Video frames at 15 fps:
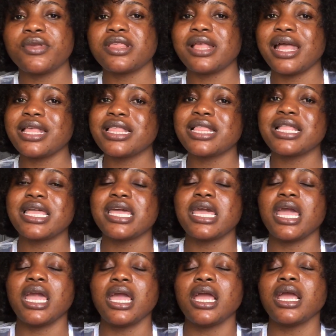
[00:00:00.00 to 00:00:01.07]

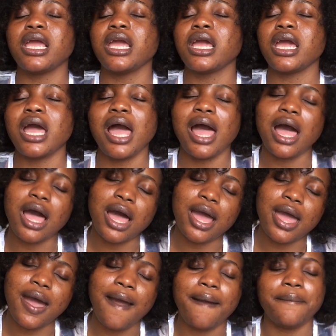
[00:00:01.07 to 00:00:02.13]
precisely in
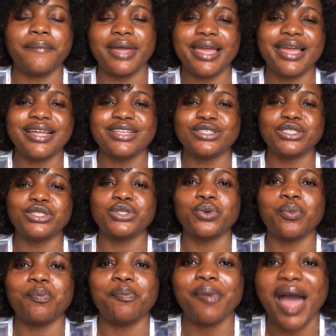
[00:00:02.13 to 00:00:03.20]

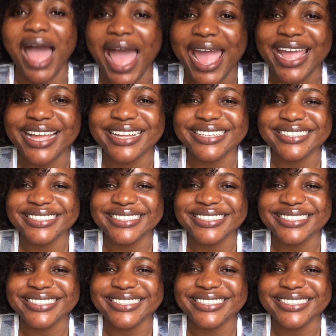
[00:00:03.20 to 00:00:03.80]
Dubai.